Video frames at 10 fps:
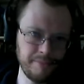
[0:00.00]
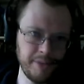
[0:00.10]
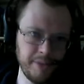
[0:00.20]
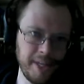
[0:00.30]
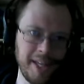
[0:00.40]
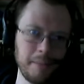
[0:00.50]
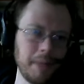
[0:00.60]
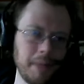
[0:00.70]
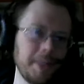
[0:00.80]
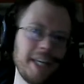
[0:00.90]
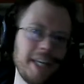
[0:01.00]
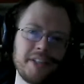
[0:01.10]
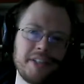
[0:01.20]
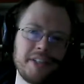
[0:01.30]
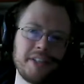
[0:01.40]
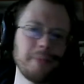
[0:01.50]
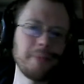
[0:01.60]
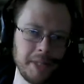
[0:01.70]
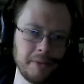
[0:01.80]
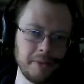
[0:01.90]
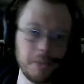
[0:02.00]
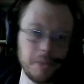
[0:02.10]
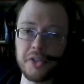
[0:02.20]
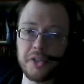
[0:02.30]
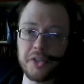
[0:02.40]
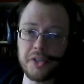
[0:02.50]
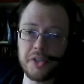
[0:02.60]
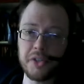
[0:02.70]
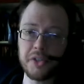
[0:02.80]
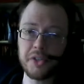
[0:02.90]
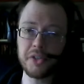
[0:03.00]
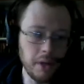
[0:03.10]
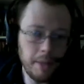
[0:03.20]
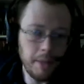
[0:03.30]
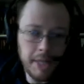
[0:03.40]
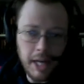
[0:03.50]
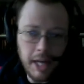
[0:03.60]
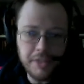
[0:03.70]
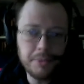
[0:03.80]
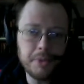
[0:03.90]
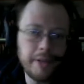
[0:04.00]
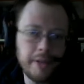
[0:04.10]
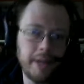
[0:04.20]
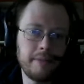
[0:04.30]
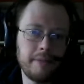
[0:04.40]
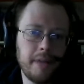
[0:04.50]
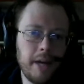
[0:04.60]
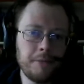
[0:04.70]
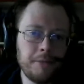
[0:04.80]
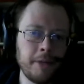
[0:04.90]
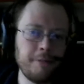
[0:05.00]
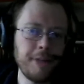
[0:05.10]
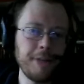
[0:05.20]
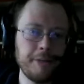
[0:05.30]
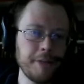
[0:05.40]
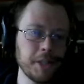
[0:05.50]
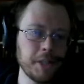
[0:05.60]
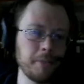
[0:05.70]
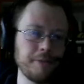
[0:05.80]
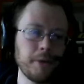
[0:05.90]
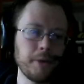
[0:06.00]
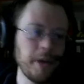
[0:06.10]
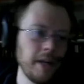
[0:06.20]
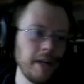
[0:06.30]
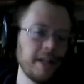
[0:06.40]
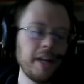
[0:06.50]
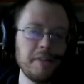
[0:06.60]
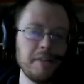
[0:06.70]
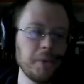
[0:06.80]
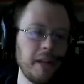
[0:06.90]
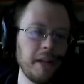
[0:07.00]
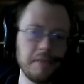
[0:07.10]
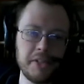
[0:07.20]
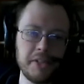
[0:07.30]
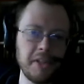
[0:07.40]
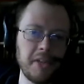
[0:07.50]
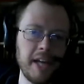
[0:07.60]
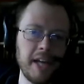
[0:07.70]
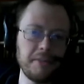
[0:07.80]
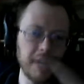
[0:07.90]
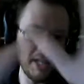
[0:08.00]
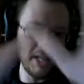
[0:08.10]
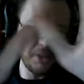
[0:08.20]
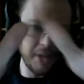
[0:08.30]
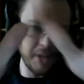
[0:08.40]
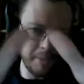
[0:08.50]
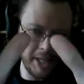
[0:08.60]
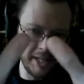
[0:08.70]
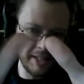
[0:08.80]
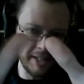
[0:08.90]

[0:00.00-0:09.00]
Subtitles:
and maybe get some money from it, which is cool. I mean, I support that. I've written fan fiction before. None of it will ever see the light of day. Do not panic.